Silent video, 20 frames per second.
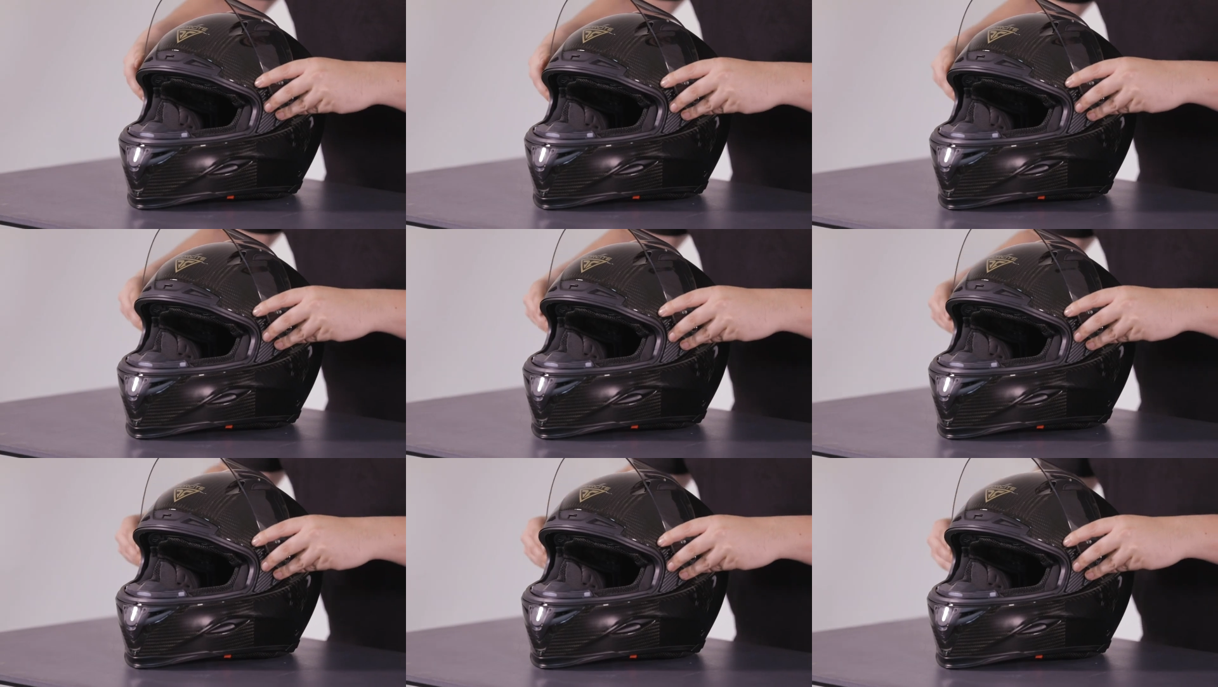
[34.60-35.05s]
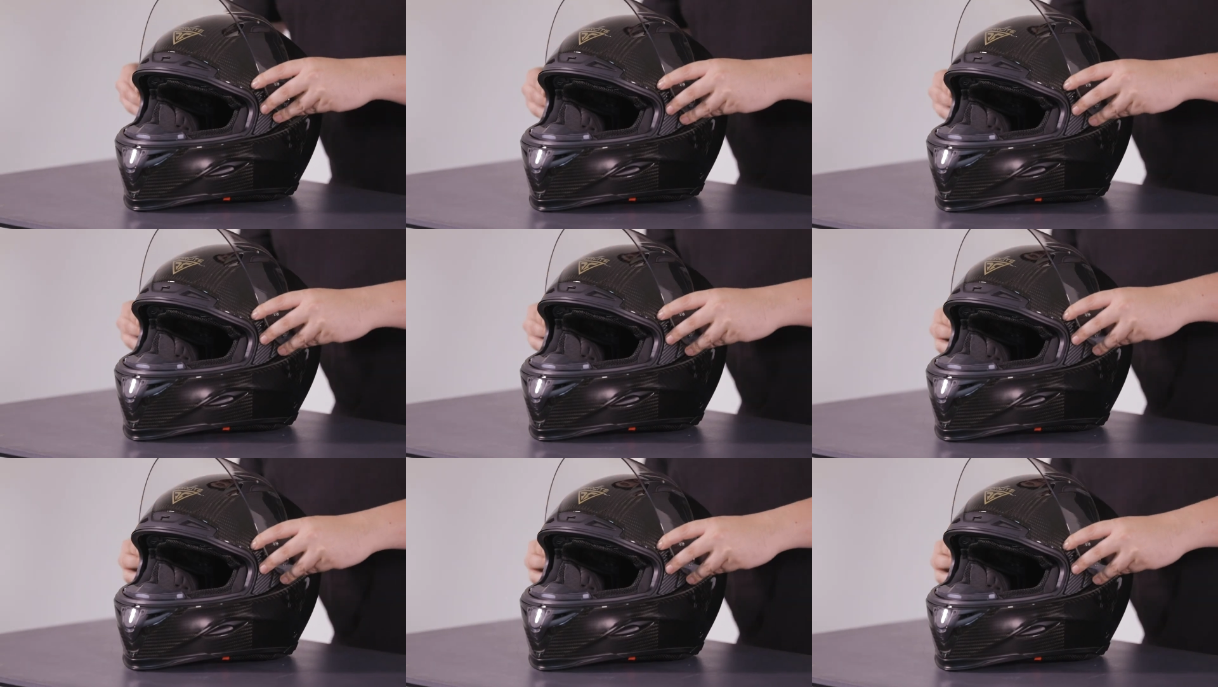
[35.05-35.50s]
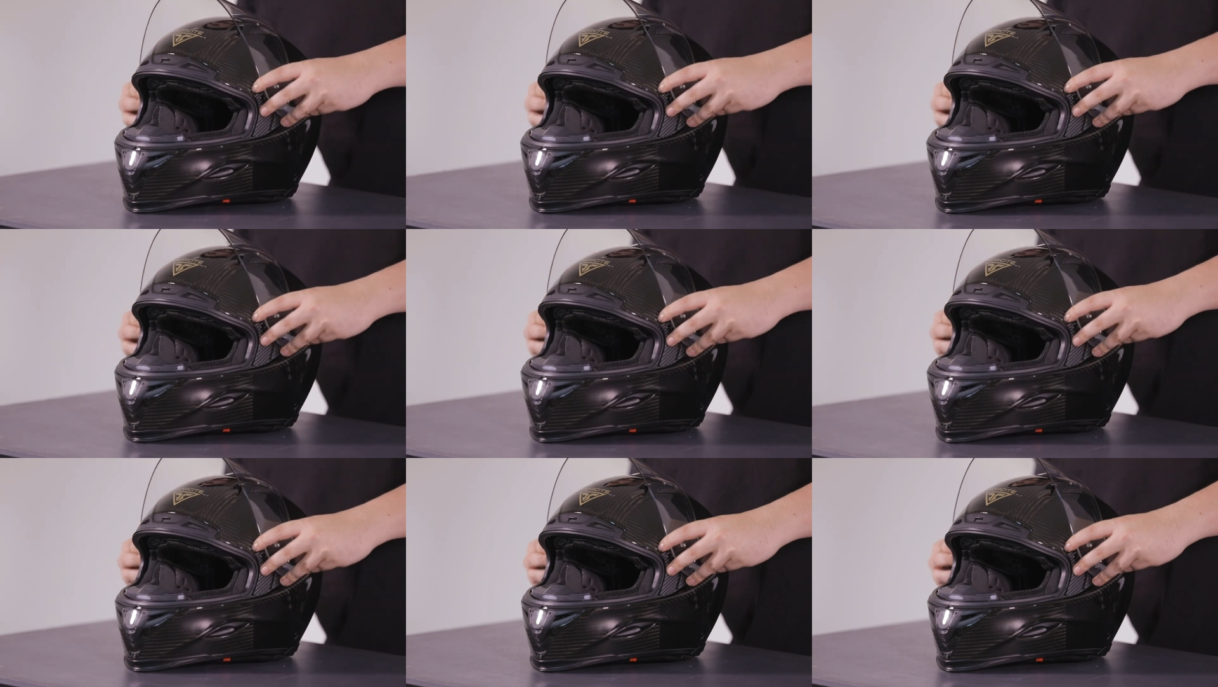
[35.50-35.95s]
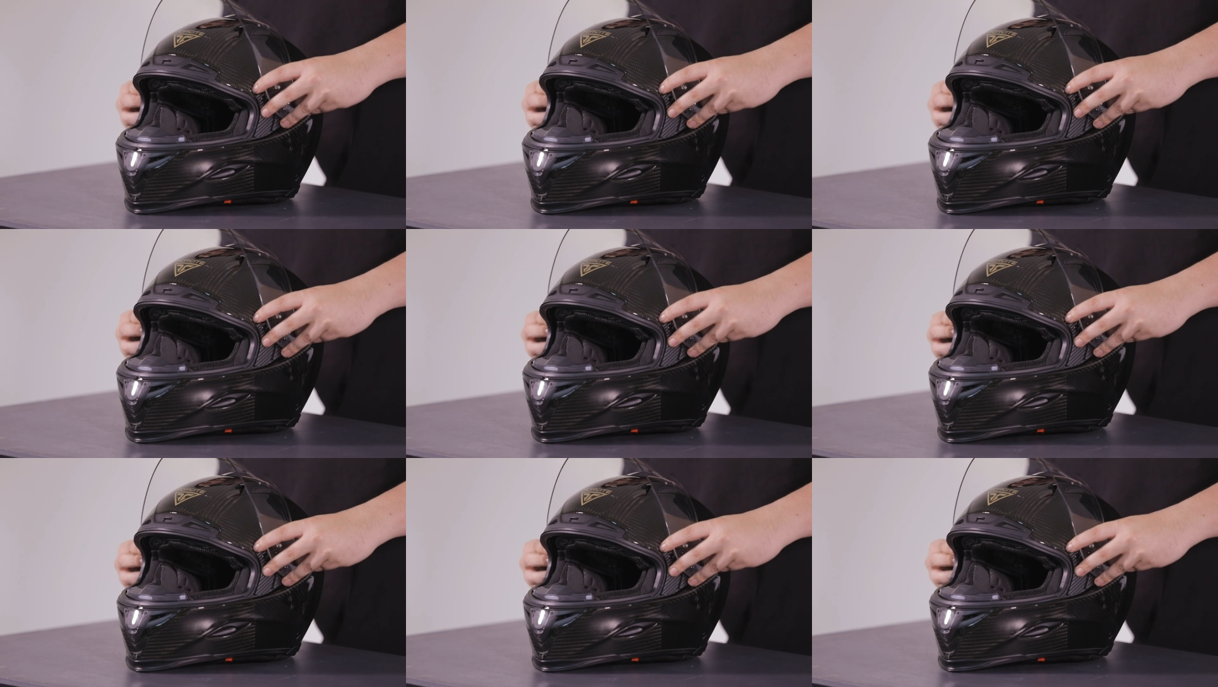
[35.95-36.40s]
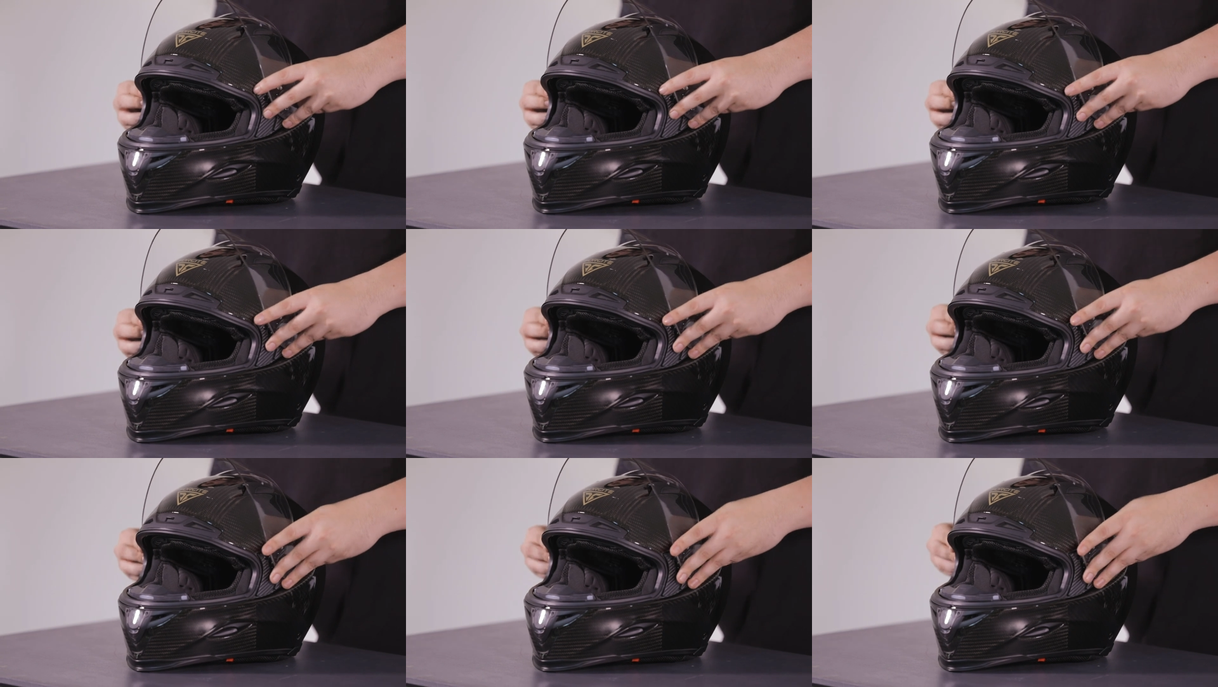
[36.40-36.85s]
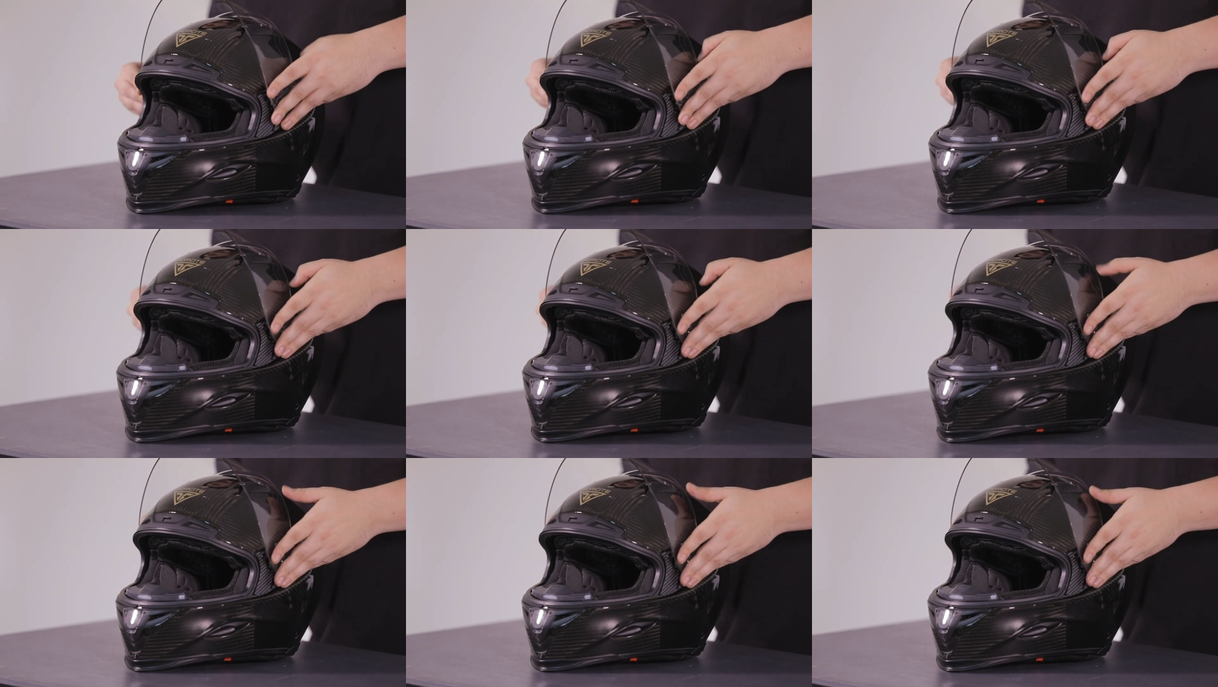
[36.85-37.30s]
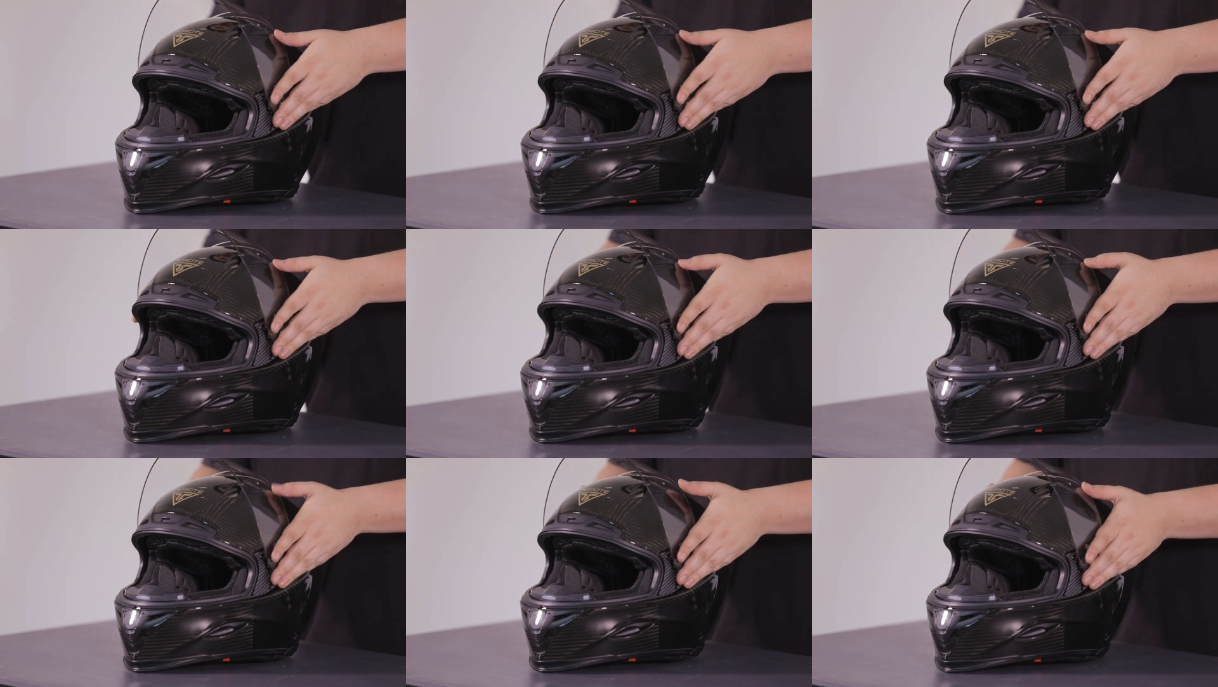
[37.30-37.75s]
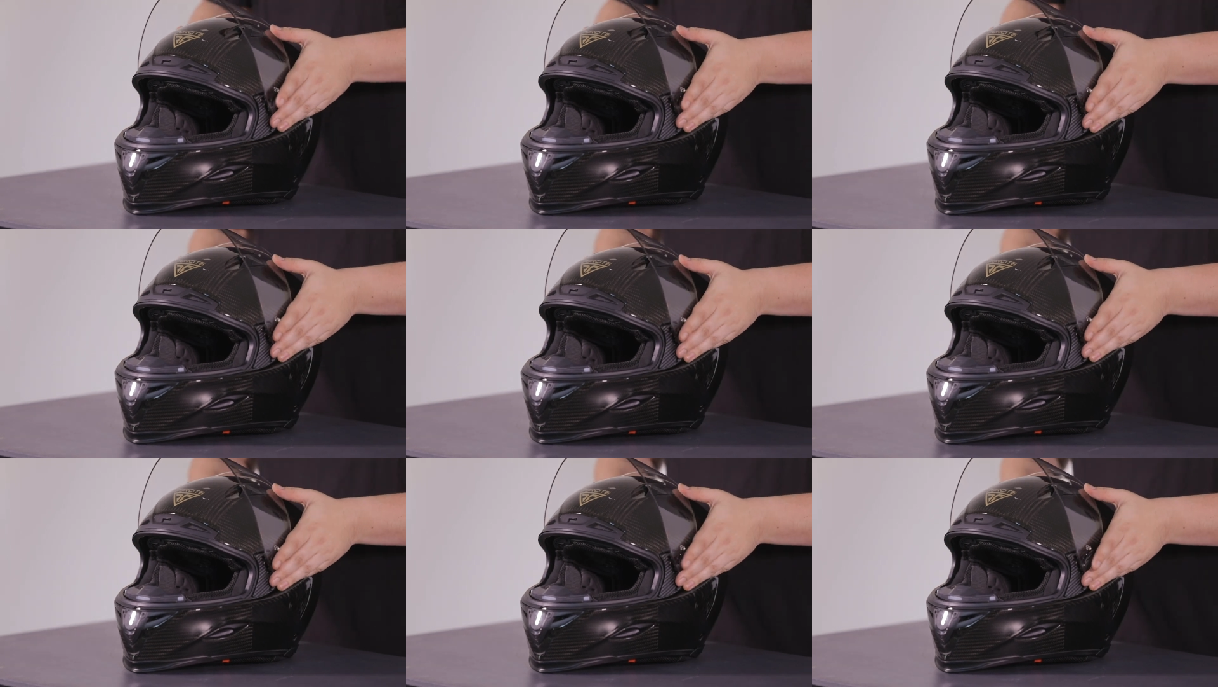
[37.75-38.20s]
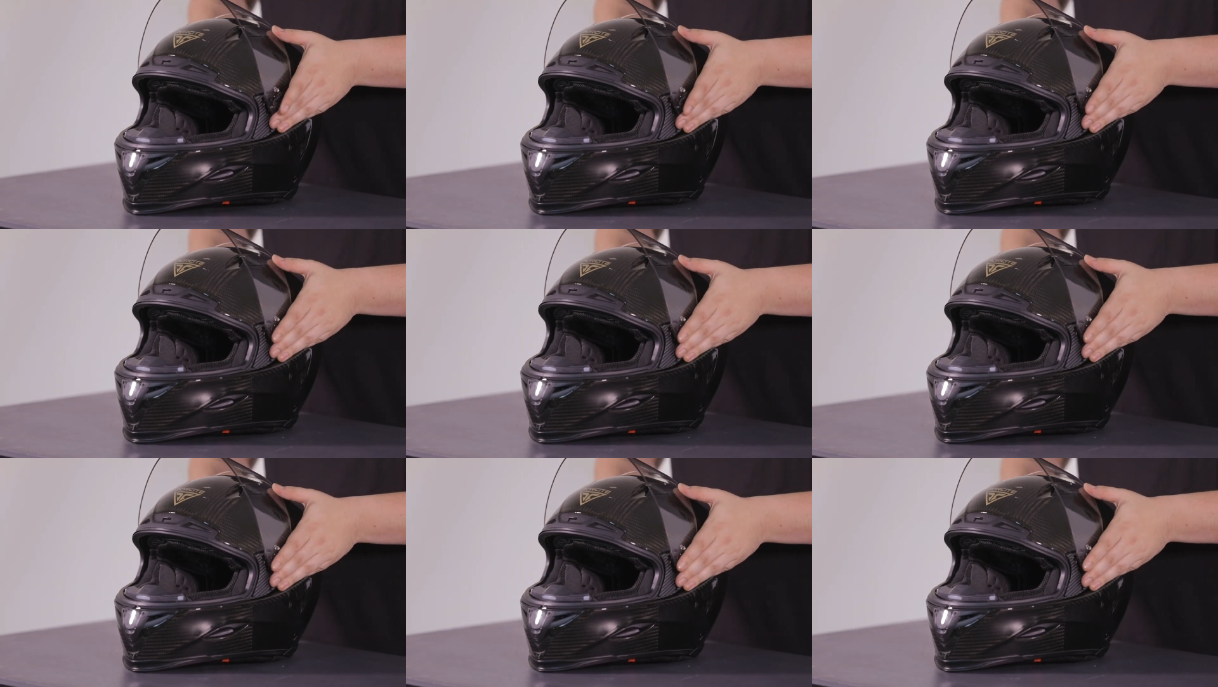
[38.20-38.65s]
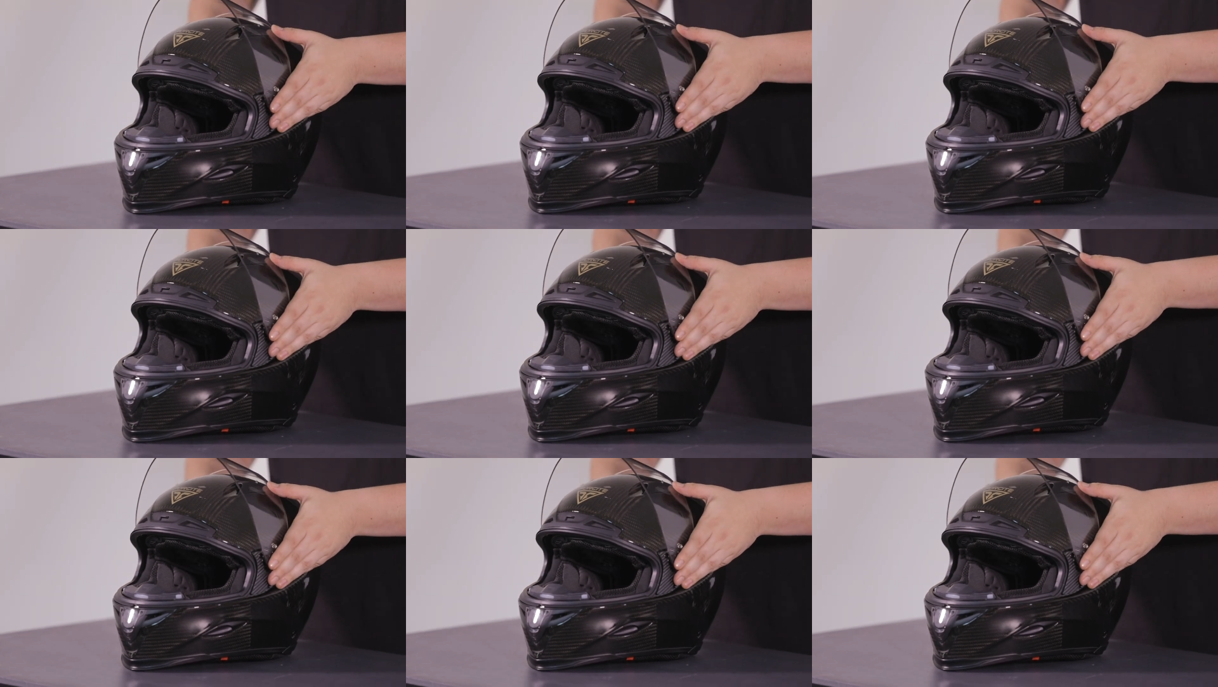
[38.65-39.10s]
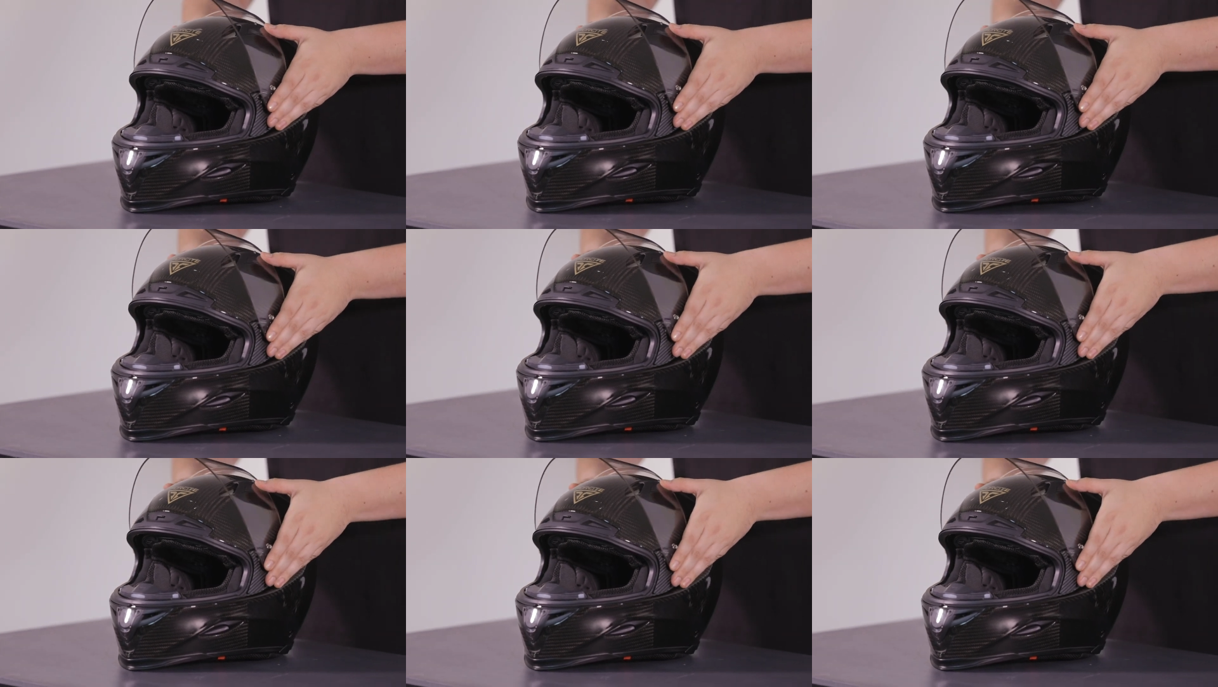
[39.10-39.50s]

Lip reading: [unreadable: no face in view]